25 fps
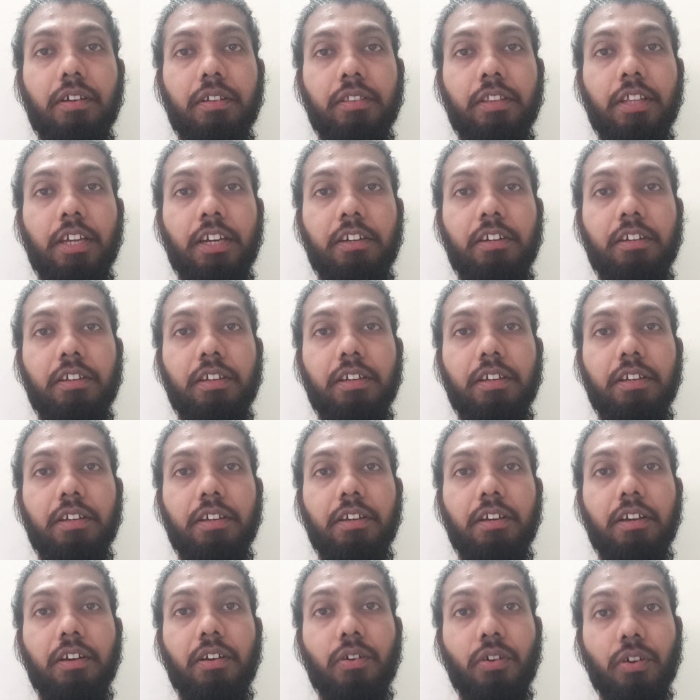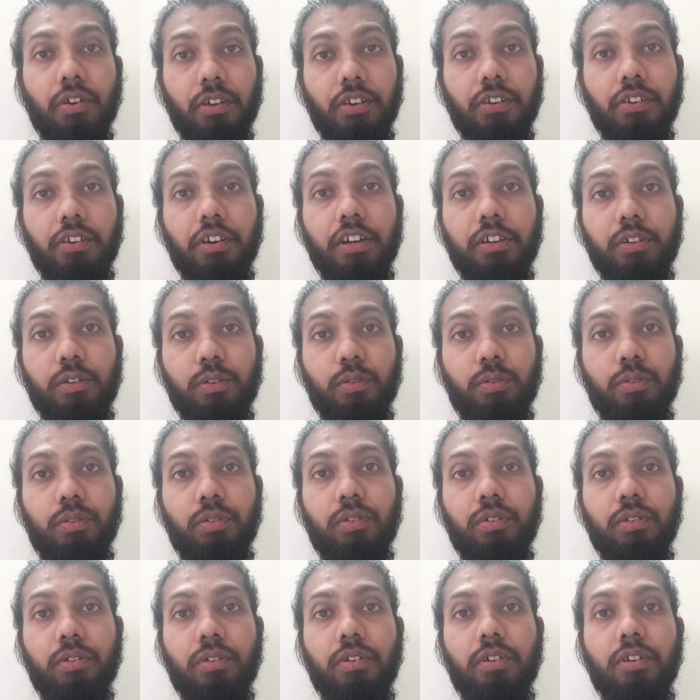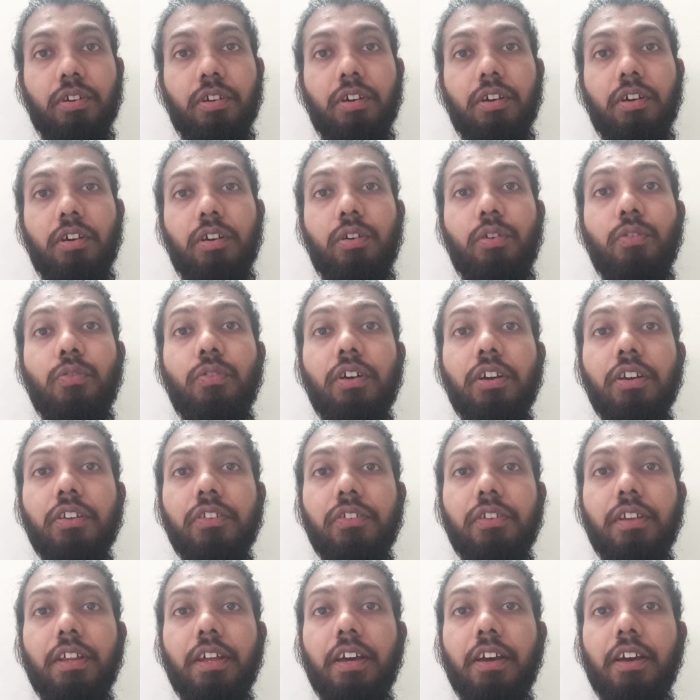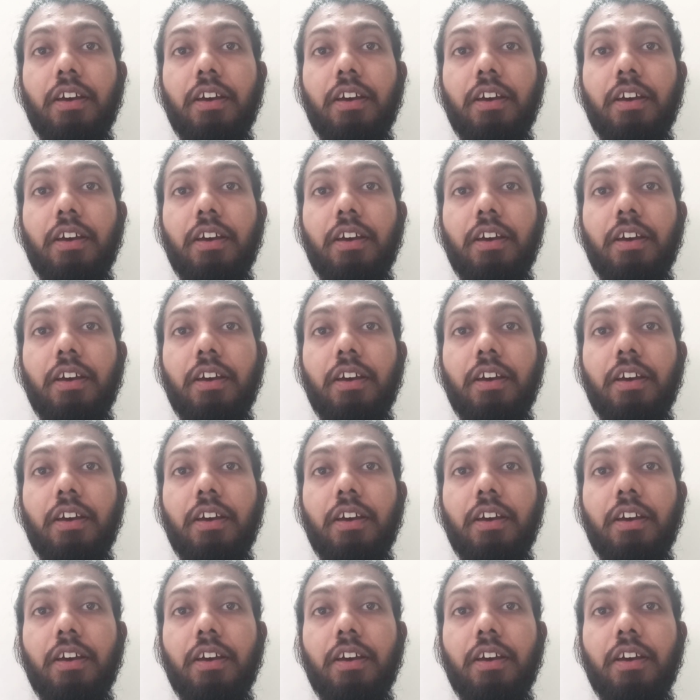that corona towards